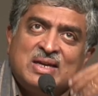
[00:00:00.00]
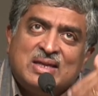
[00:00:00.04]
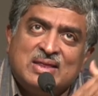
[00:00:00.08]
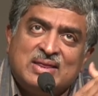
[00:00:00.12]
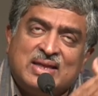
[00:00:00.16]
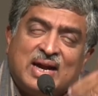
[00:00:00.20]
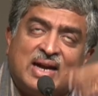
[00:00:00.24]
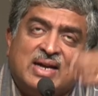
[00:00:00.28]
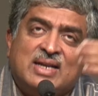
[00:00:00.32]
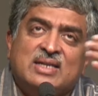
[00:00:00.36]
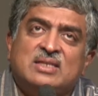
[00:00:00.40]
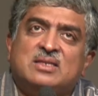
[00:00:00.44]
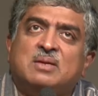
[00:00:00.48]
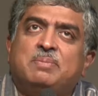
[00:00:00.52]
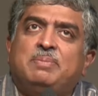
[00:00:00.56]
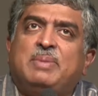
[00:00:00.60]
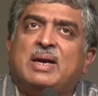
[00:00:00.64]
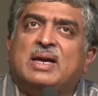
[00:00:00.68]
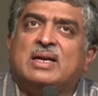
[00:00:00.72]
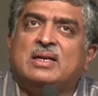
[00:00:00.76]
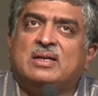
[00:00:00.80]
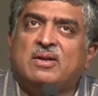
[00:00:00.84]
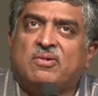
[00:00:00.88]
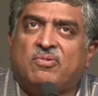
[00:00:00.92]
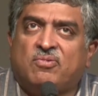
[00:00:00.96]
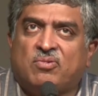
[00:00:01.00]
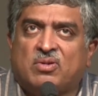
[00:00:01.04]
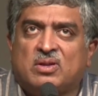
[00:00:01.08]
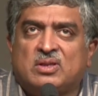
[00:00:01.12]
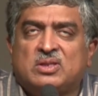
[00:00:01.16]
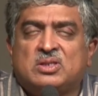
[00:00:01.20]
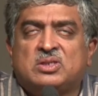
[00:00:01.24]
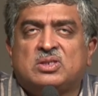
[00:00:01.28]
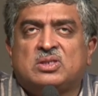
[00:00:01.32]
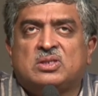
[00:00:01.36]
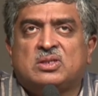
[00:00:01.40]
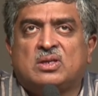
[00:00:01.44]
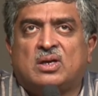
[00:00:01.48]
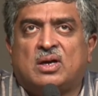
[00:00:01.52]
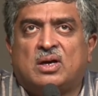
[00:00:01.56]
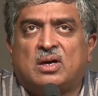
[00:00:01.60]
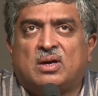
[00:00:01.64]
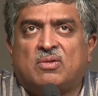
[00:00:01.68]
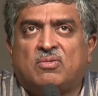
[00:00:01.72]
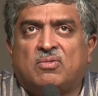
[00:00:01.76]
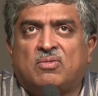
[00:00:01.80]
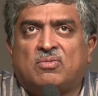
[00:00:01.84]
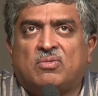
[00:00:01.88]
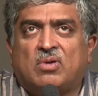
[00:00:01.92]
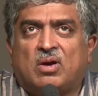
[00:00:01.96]
that is the big difference uh,
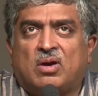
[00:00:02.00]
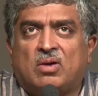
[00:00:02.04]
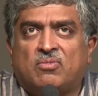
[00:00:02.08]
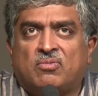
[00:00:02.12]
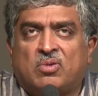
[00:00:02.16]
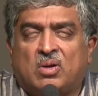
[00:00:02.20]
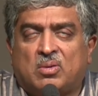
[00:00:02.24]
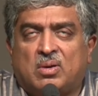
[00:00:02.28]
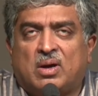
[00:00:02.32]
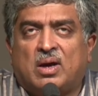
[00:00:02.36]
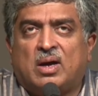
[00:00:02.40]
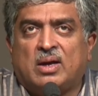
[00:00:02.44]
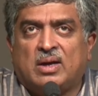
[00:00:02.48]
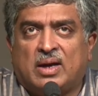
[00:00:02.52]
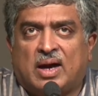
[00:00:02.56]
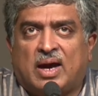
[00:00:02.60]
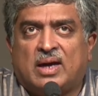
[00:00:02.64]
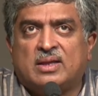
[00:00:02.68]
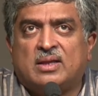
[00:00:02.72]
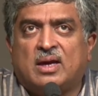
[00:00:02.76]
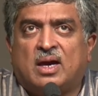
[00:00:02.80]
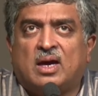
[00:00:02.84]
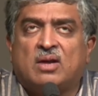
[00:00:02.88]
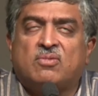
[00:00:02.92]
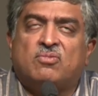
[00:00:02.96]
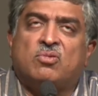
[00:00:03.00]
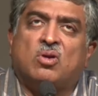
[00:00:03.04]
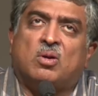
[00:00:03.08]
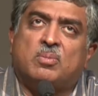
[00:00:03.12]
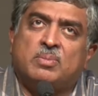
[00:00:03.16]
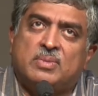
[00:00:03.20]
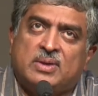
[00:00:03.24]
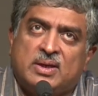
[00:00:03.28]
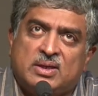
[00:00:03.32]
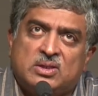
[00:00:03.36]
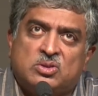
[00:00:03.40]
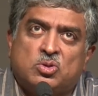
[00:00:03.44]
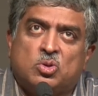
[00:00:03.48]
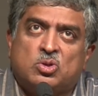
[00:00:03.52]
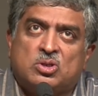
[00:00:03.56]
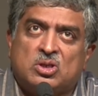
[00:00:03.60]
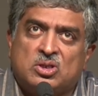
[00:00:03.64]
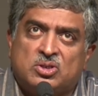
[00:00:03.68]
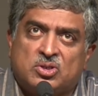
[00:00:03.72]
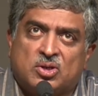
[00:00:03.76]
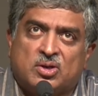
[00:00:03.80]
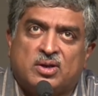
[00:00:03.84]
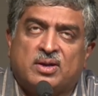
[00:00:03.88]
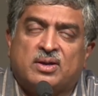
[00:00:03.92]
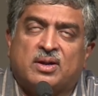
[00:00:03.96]
from, in Aadhaar from the social
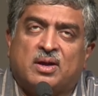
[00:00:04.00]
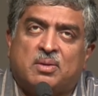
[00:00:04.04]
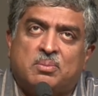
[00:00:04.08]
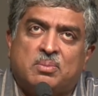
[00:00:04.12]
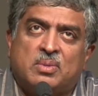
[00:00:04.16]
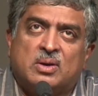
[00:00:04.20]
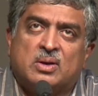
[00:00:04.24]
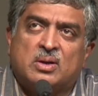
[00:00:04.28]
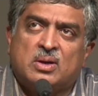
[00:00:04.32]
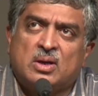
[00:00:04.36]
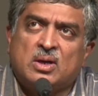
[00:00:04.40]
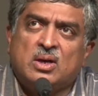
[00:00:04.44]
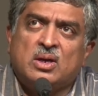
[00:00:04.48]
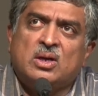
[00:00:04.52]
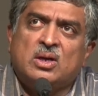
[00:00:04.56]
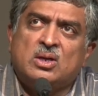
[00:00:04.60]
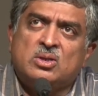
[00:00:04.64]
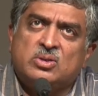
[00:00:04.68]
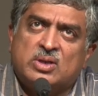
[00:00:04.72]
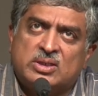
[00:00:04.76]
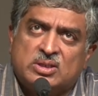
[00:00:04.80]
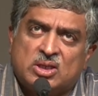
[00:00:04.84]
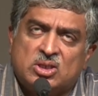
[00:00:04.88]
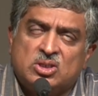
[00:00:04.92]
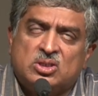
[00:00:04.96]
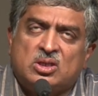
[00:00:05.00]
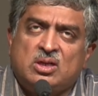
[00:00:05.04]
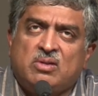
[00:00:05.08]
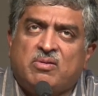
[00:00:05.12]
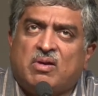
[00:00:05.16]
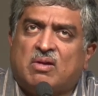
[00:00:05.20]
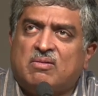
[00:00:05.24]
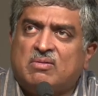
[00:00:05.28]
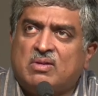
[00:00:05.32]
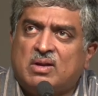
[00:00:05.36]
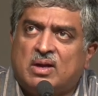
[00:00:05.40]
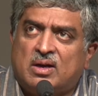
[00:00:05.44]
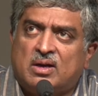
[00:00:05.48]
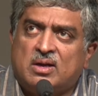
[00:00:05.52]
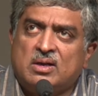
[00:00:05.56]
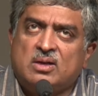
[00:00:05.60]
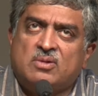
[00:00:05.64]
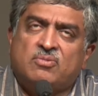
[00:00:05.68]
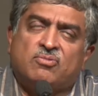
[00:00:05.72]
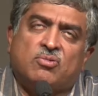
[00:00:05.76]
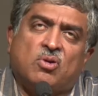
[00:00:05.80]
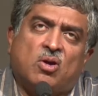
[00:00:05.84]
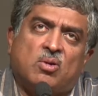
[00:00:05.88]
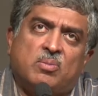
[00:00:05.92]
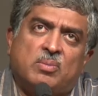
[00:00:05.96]
security number essentially we have learned
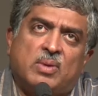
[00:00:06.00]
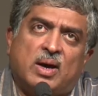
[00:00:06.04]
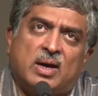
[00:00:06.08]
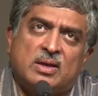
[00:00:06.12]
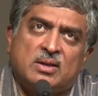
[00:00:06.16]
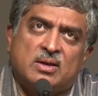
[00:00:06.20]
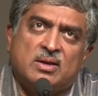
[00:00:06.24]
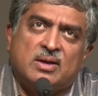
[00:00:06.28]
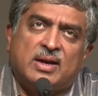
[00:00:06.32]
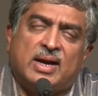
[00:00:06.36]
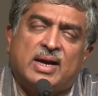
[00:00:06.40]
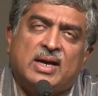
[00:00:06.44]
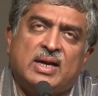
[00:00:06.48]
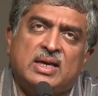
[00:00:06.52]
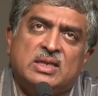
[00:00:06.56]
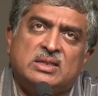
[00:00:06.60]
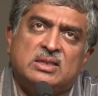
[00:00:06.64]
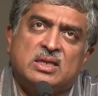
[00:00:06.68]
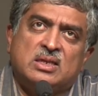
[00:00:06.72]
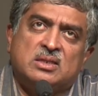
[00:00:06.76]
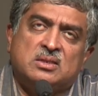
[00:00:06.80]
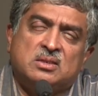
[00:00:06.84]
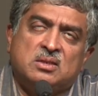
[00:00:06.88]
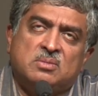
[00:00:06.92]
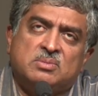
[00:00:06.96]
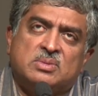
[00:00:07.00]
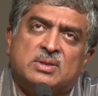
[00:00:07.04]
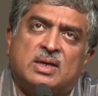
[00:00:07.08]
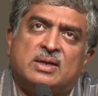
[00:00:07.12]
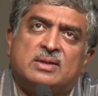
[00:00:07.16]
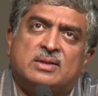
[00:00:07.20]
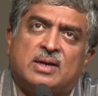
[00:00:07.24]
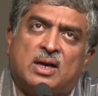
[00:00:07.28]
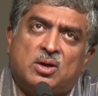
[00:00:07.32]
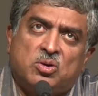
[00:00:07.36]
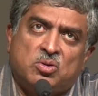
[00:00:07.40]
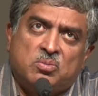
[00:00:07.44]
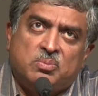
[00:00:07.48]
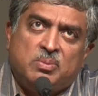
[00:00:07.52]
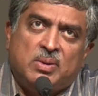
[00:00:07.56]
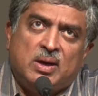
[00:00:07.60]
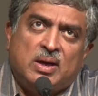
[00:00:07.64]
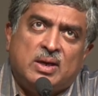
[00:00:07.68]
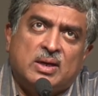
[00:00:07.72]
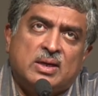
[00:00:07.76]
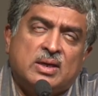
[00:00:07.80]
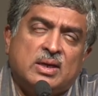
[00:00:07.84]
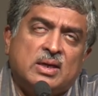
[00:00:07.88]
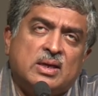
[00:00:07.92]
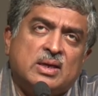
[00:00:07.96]
from other ID systems and tried to
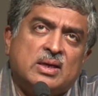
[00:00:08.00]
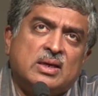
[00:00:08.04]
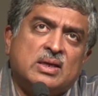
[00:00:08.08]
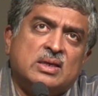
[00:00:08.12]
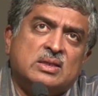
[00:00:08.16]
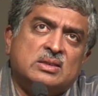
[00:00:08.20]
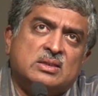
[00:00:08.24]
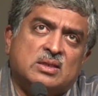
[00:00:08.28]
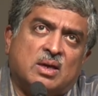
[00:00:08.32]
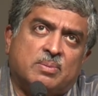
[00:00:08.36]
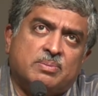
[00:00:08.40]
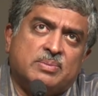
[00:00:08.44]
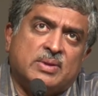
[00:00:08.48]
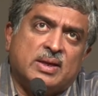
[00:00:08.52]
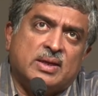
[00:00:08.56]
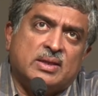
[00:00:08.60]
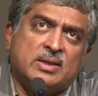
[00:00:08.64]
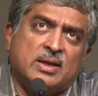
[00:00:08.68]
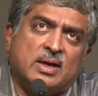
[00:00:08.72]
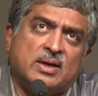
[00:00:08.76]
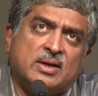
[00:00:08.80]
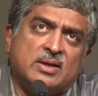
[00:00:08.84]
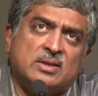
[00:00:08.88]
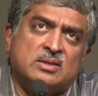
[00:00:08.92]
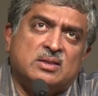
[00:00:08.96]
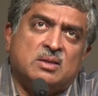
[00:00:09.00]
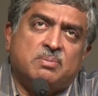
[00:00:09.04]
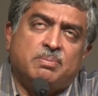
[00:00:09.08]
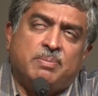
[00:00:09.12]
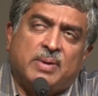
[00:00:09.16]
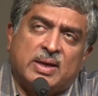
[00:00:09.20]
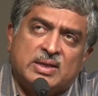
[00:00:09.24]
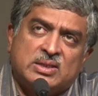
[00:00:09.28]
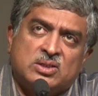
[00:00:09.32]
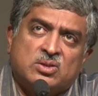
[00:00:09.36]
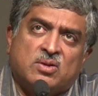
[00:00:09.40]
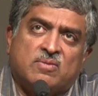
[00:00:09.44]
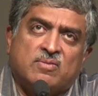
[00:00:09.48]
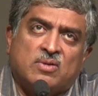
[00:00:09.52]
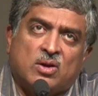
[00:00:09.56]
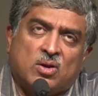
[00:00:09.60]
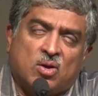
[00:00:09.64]
build something that is the best of the